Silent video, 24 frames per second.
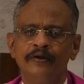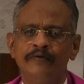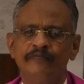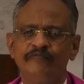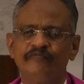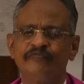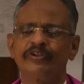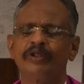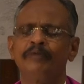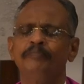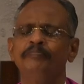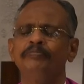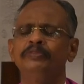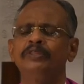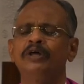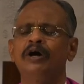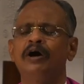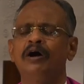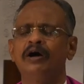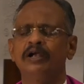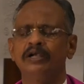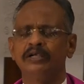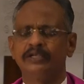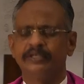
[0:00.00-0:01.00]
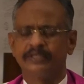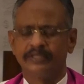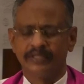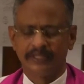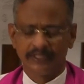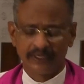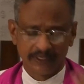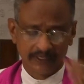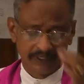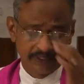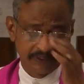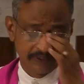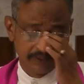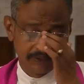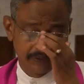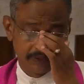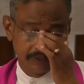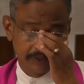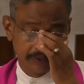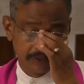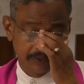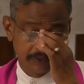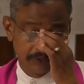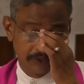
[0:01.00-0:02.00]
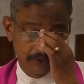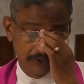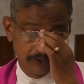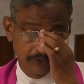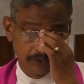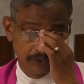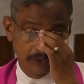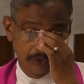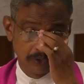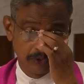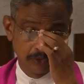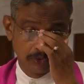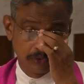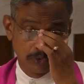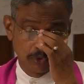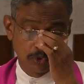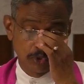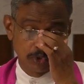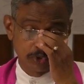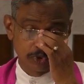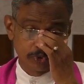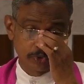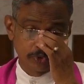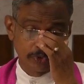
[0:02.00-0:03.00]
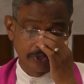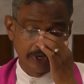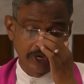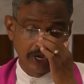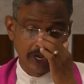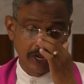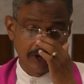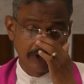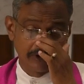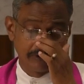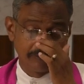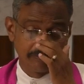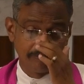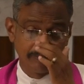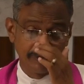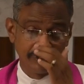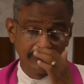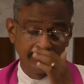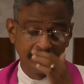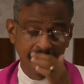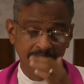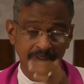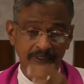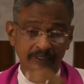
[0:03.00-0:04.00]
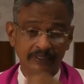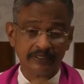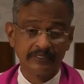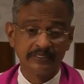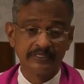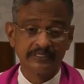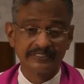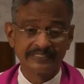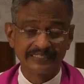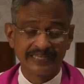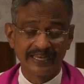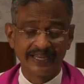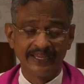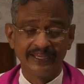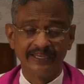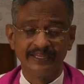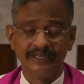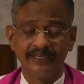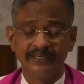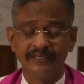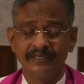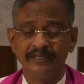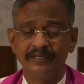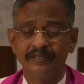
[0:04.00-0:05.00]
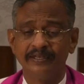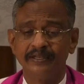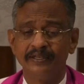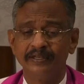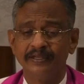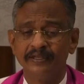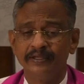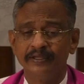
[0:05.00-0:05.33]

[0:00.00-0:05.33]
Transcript: From the altar, those who had been slain